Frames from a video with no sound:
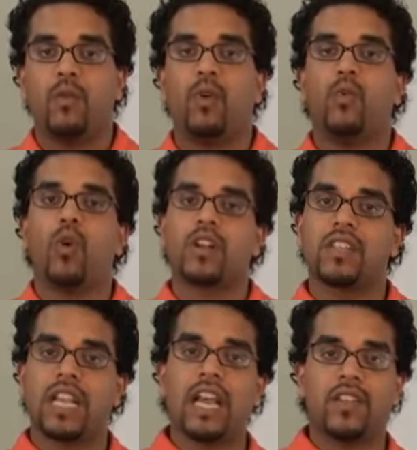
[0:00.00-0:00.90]
And we'll work
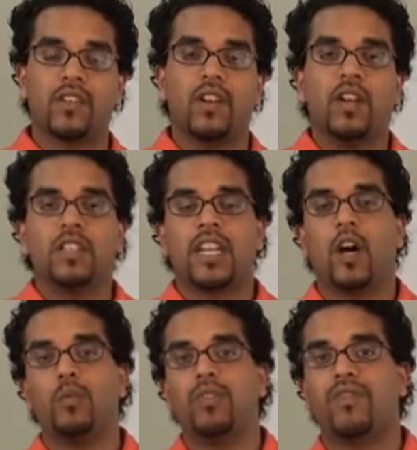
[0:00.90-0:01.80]
together to
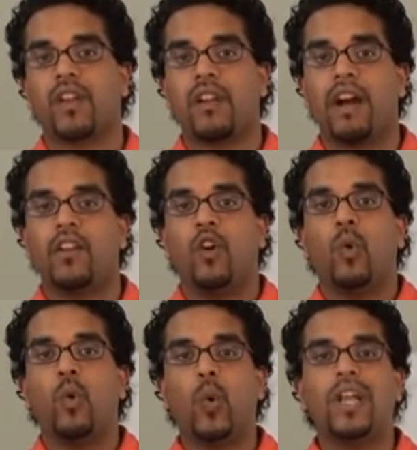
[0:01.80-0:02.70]
help you figure out
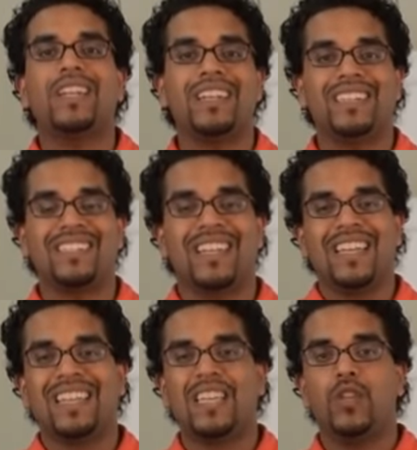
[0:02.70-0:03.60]
what it is
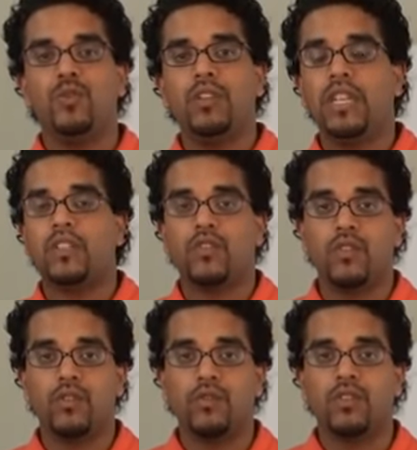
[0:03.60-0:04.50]
that you need to
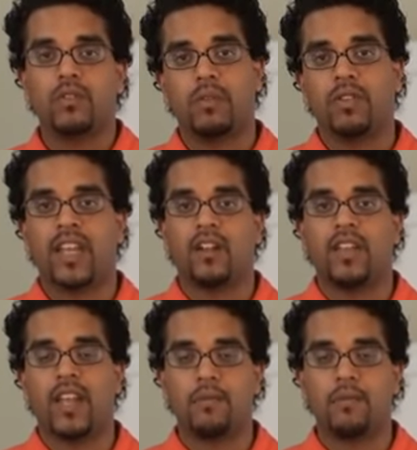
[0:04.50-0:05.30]
do to build that online